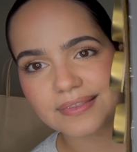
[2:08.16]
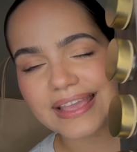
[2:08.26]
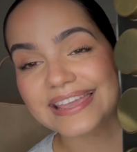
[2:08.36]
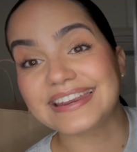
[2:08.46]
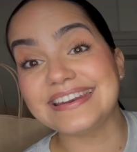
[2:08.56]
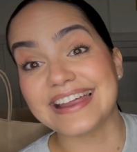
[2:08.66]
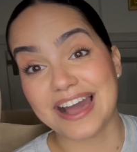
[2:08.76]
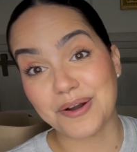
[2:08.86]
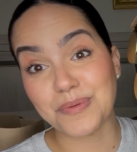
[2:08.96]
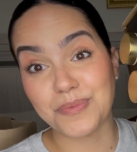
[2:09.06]
I
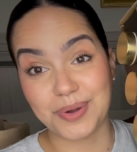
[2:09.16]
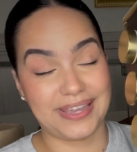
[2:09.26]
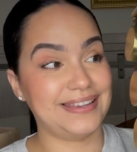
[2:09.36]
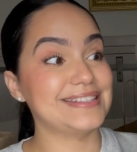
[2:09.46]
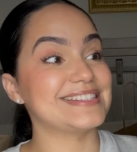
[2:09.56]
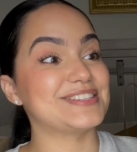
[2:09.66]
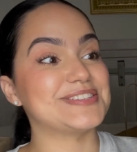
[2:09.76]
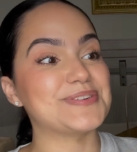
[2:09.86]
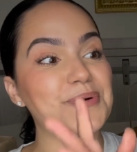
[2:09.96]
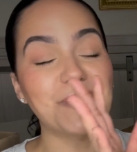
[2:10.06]
cannot wait
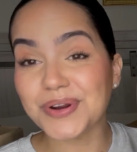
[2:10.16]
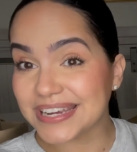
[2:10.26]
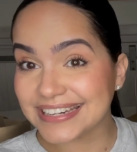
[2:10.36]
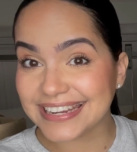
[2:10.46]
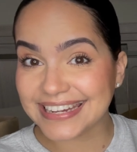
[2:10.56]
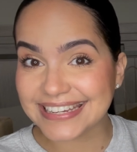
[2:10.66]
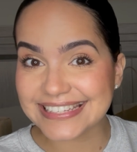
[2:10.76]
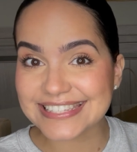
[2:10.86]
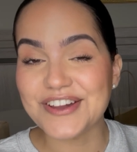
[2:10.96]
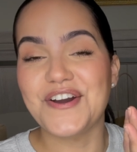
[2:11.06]
to organize